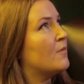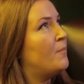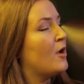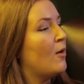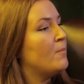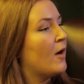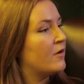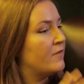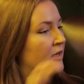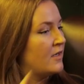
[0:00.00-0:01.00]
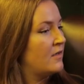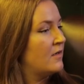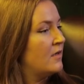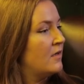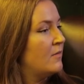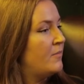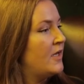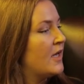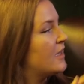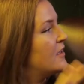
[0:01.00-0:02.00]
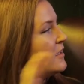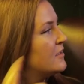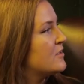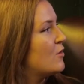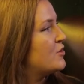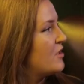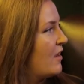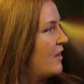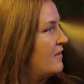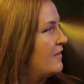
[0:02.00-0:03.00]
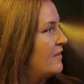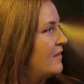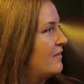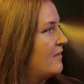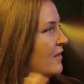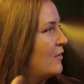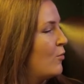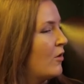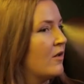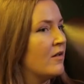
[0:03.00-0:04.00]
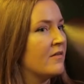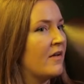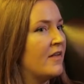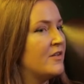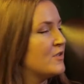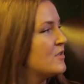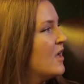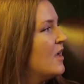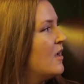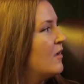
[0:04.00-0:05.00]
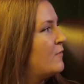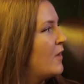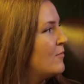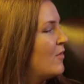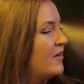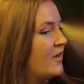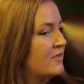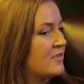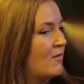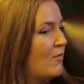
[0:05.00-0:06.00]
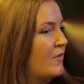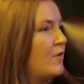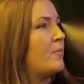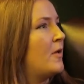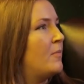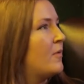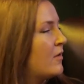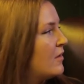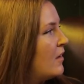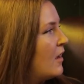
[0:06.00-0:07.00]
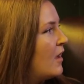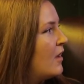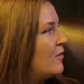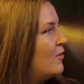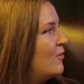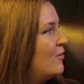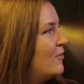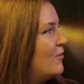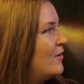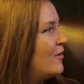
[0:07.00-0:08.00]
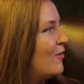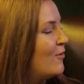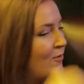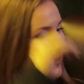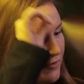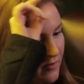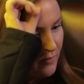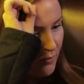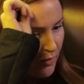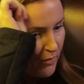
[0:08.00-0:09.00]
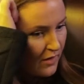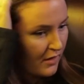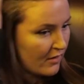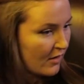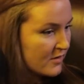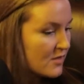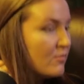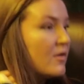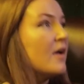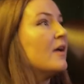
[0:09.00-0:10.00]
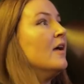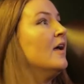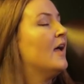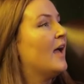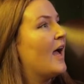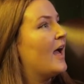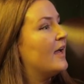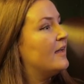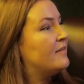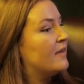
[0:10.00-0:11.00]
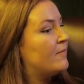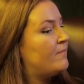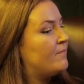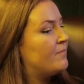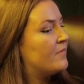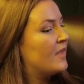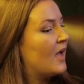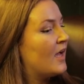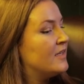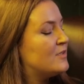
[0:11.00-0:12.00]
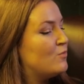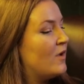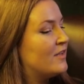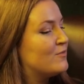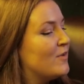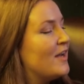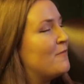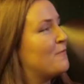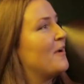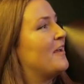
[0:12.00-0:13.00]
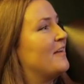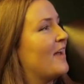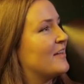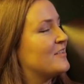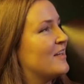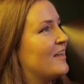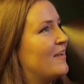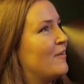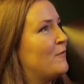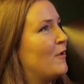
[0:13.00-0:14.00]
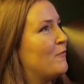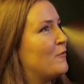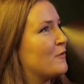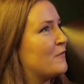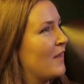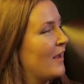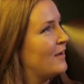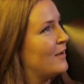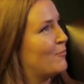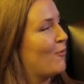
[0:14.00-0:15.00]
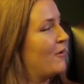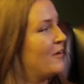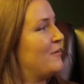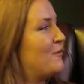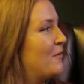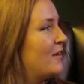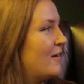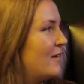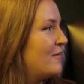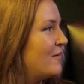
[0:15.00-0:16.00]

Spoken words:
become part of be like a little socialite in this little world, and then just fling mud at some other people who, you know, you disagree with on something. And it's really funny, actually, if you're slightly brought into a little,